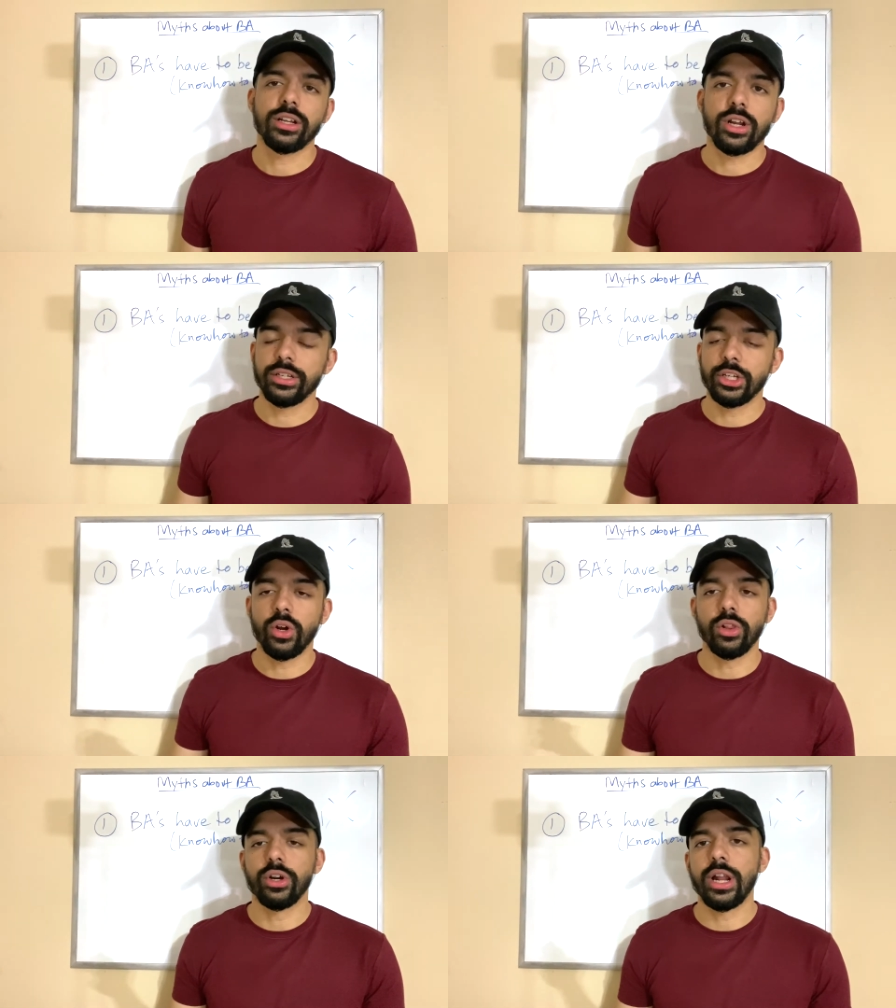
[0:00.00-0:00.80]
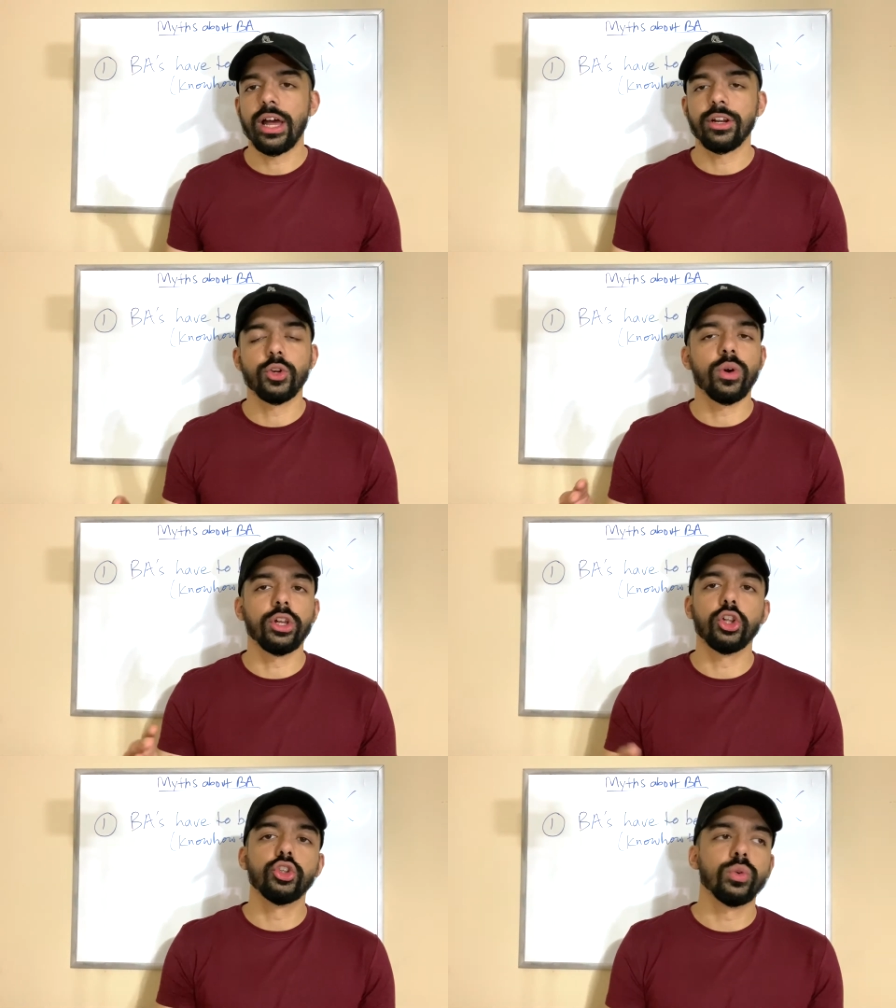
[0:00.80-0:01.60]
learn how to
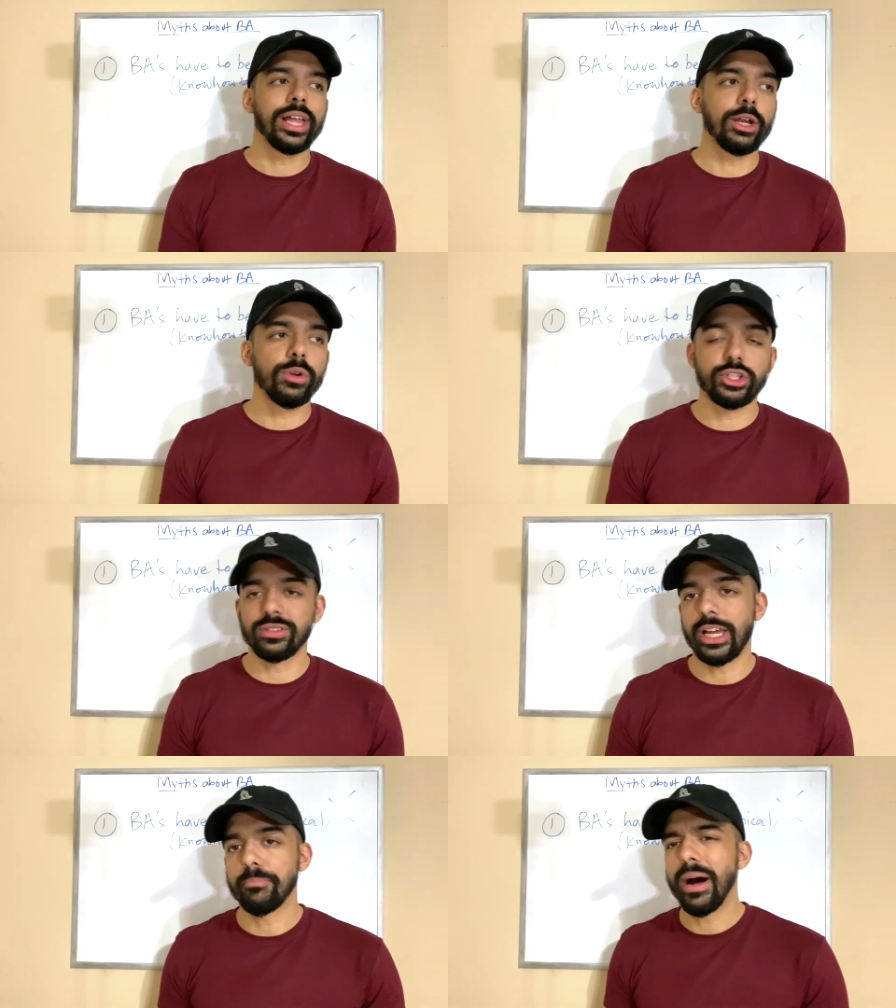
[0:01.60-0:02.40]
do languages like